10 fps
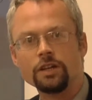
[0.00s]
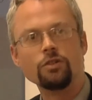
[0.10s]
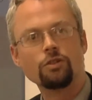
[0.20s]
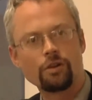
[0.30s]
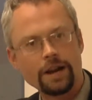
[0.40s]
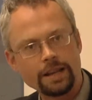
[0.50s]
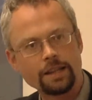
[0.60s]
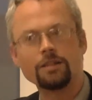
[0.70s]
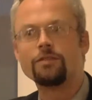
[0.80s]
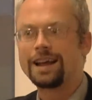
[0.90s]
Ukraine
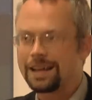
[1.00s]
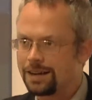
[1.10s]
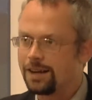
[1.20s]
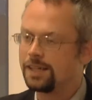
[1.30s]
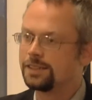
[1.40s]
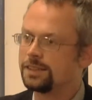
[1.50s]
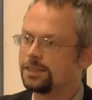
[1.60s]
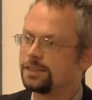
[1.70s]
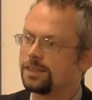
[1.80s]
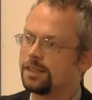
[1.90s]
that
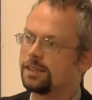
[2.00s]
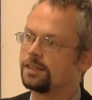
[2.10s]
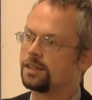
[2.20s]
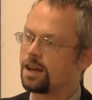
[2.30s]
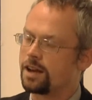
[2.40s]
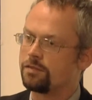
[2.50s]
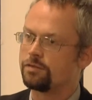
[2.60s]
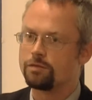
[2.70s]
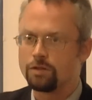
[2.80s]
recognizes the kind of